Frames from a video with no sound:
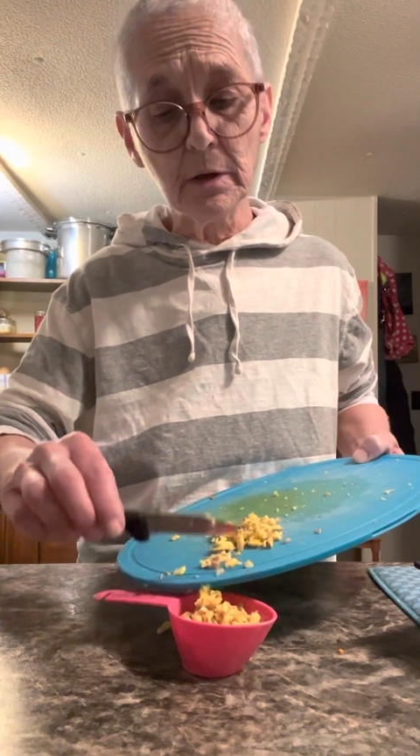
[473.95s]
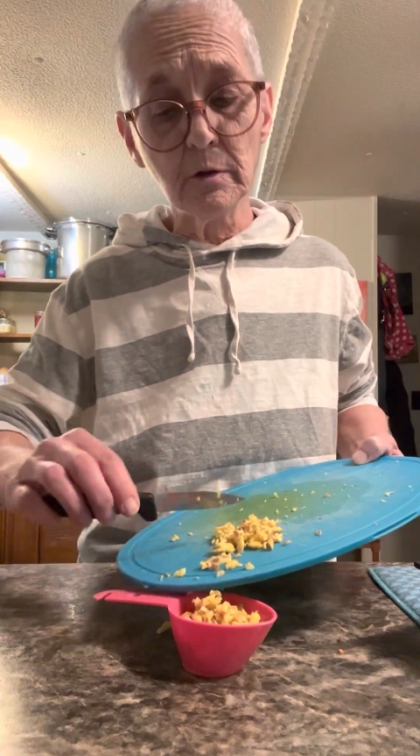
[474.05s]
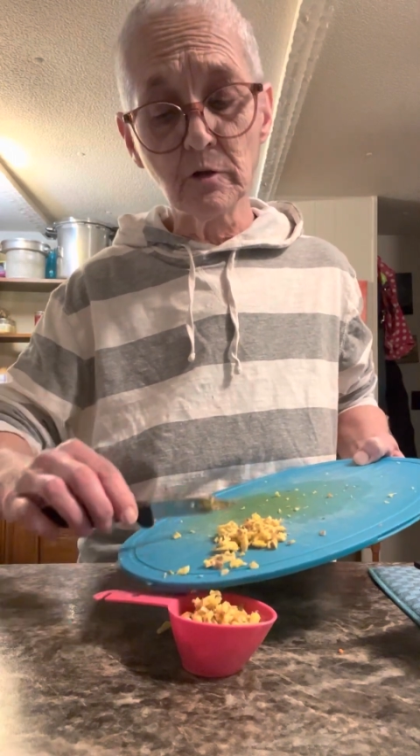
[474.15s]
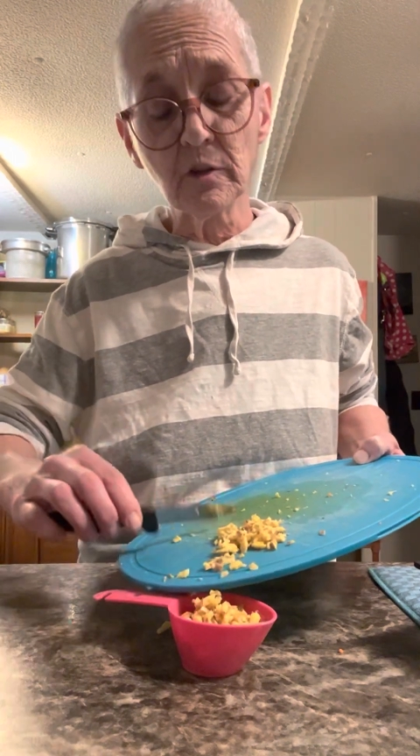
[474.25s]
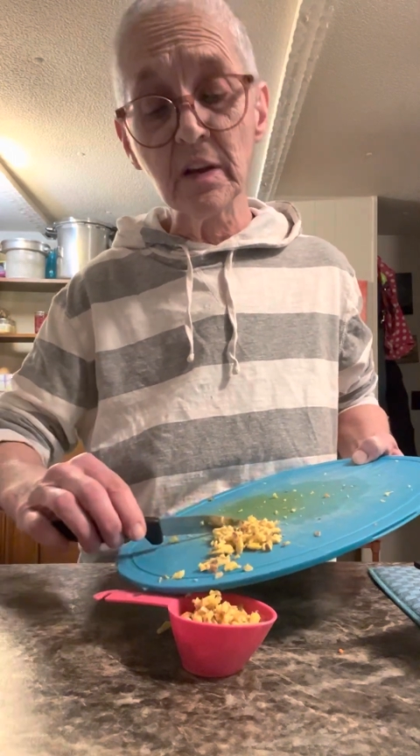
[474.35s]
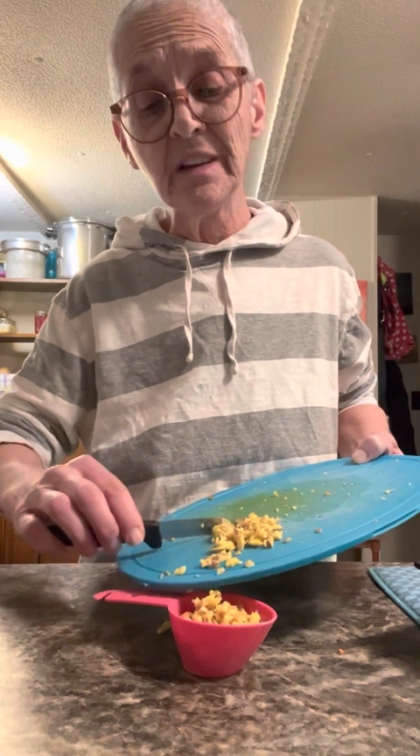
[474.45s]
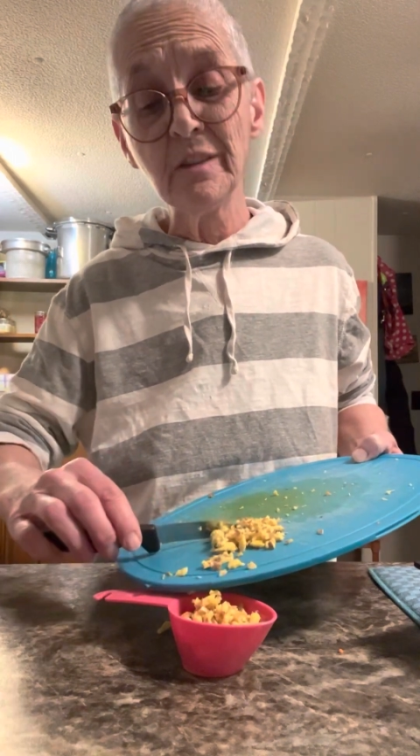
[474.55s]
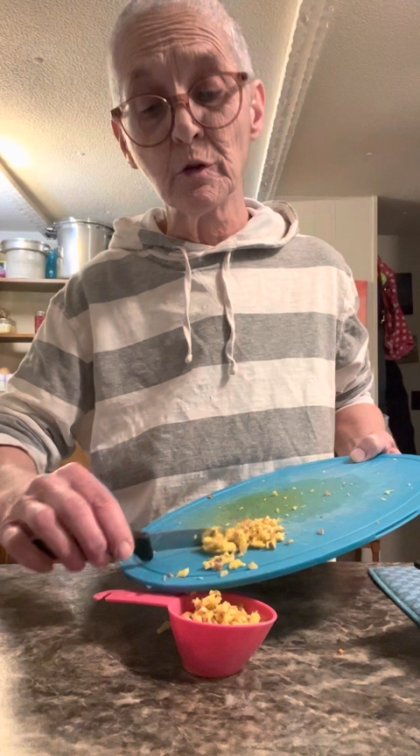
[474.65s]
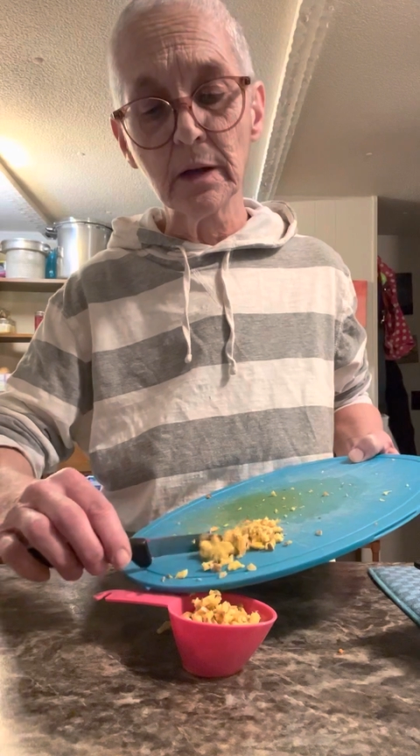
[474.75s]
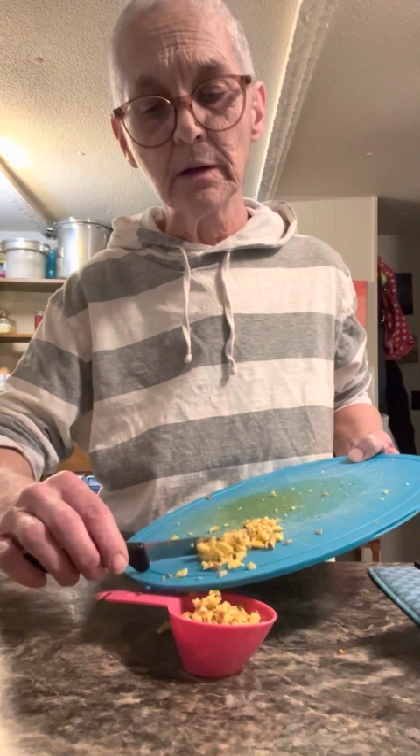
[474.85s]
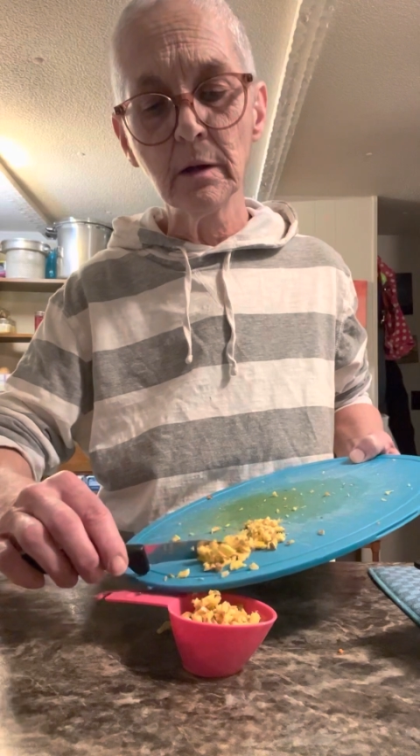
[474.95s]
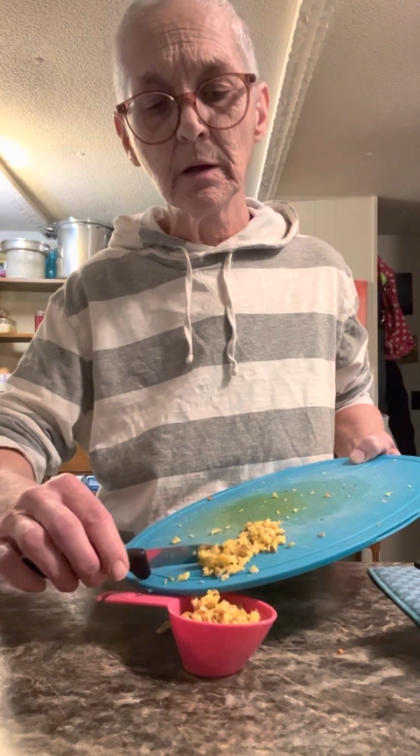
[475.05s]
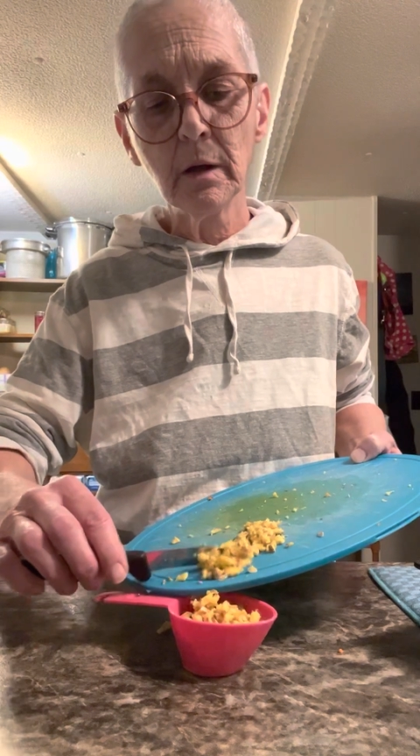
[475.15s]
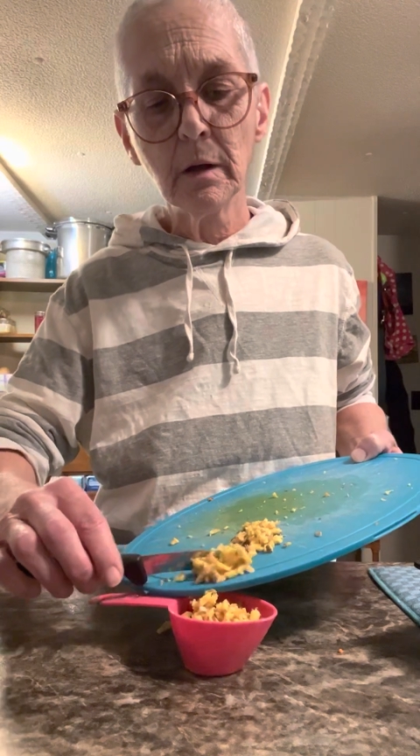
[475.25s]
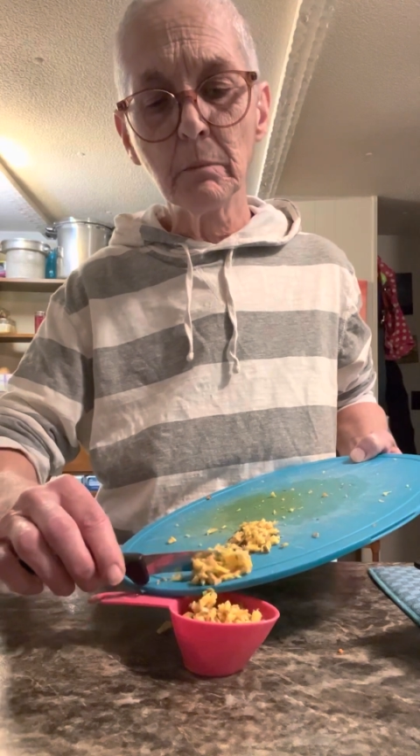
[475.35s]
you're just hindering
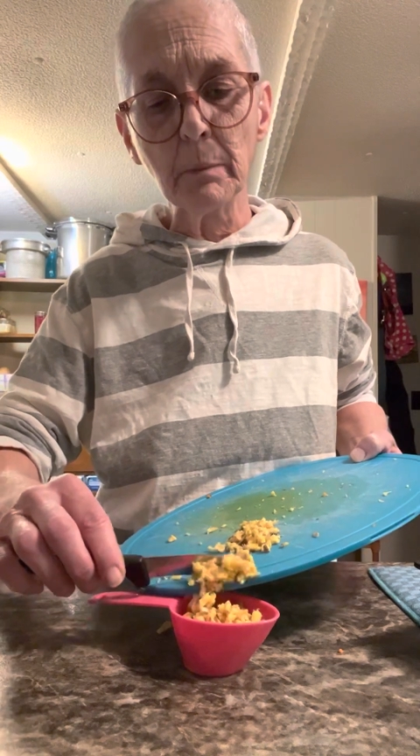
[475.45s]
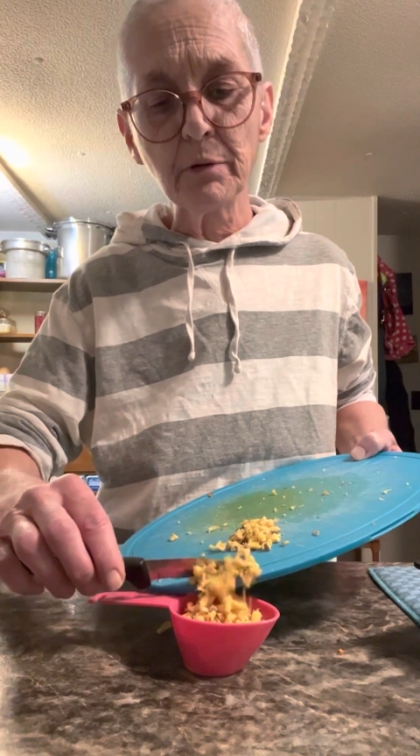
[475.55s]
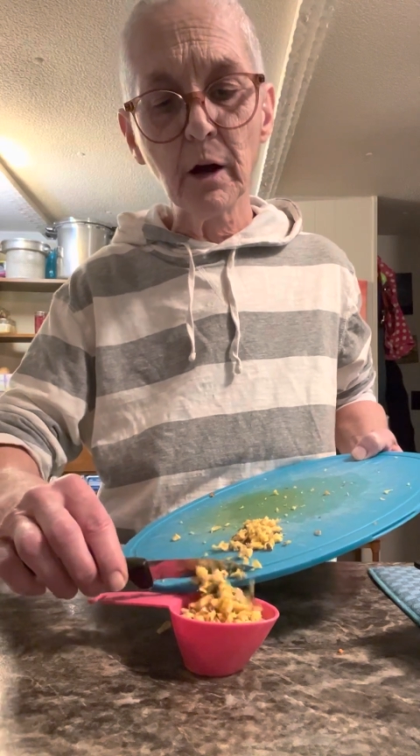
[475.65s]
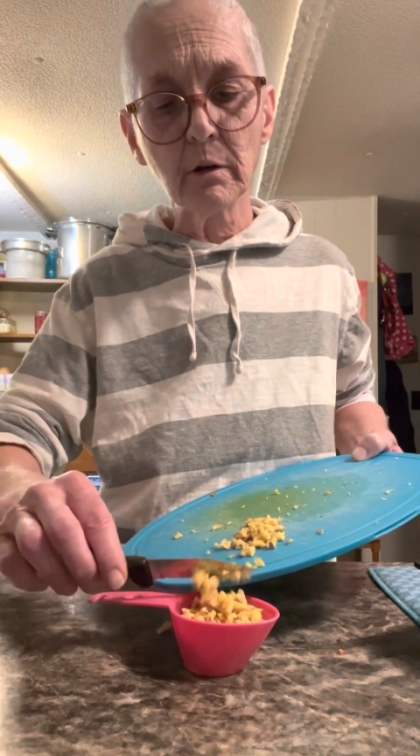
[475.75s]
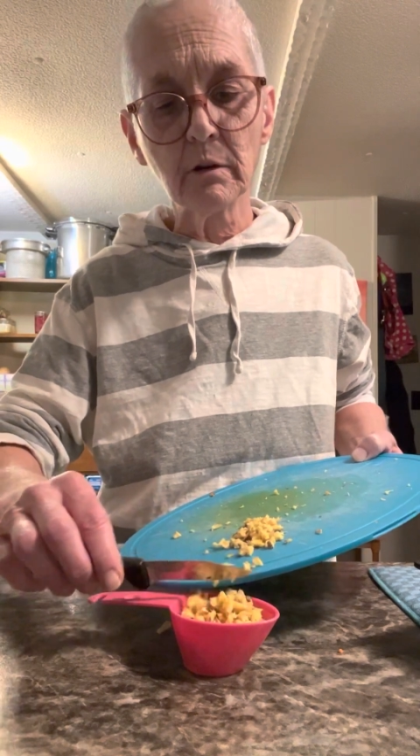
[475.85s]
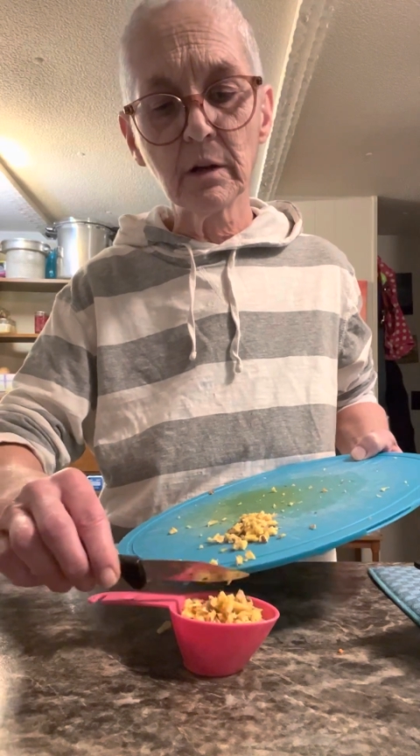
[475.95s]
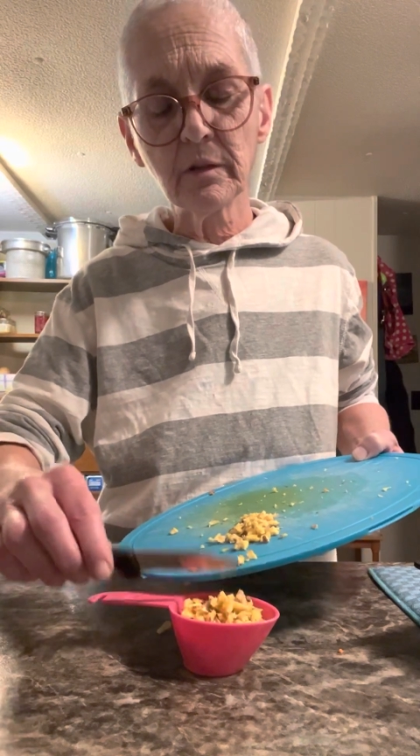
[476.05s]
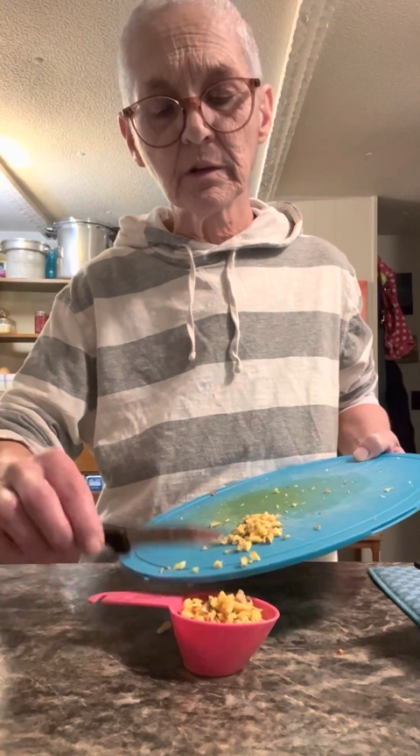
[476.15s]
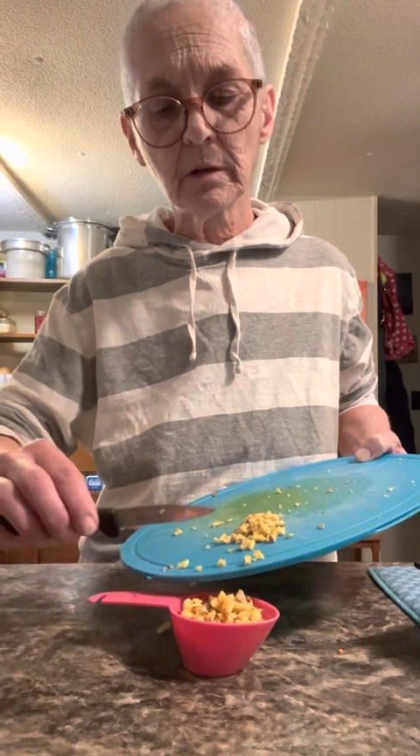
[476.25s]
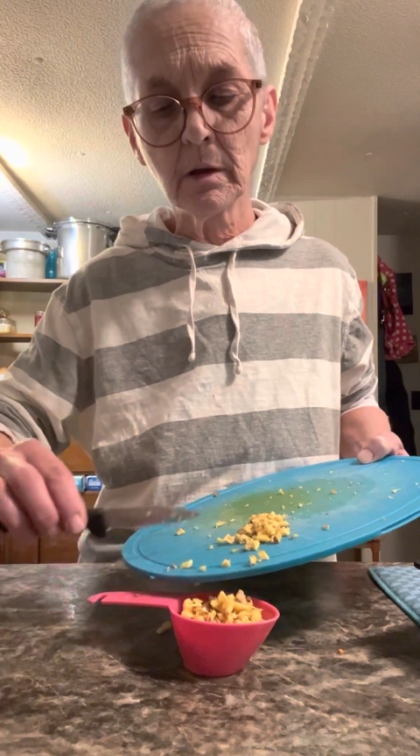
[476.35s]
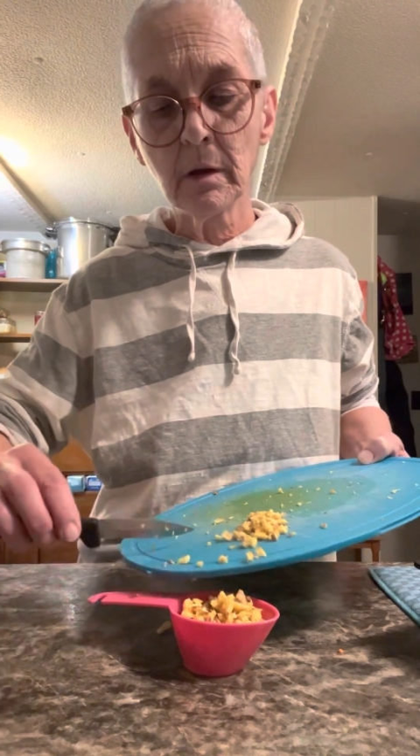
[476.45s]
my progress.